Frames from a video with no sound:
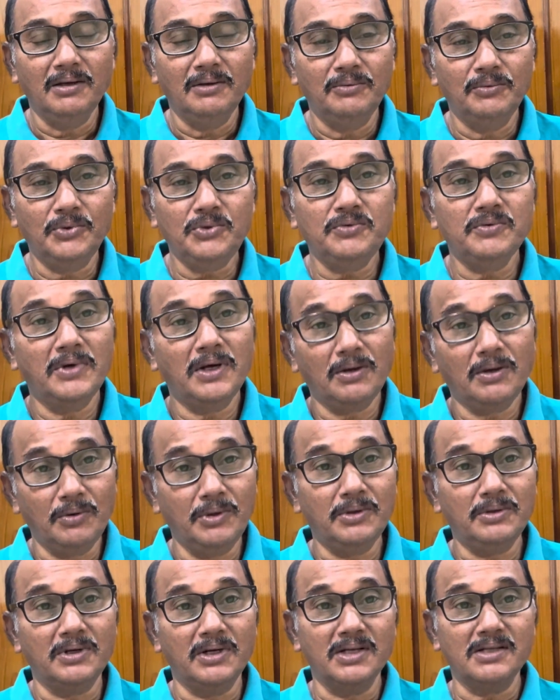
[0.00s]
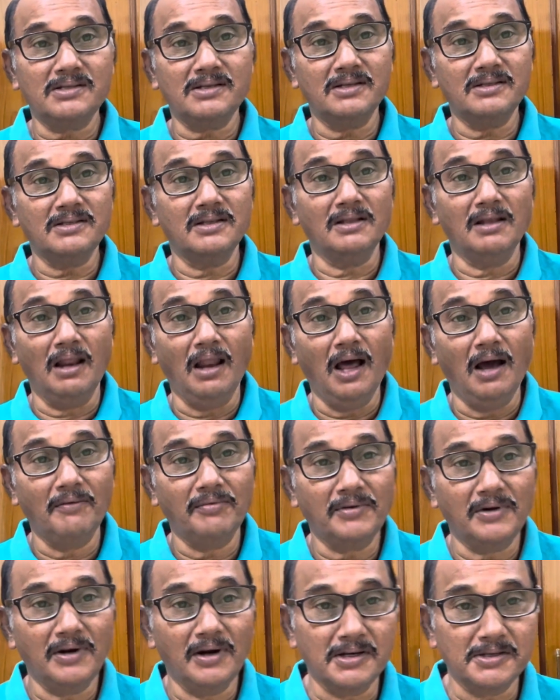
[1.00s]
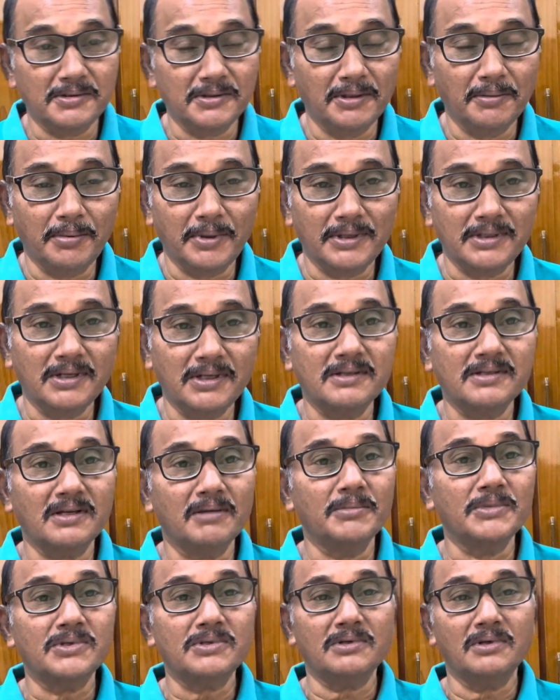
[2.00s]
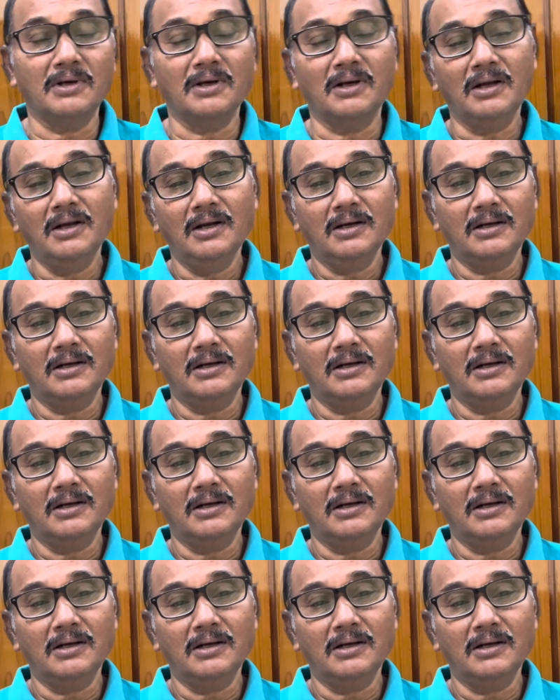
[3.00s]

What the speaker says: which we are going to discuss in the law of torts in the present semester,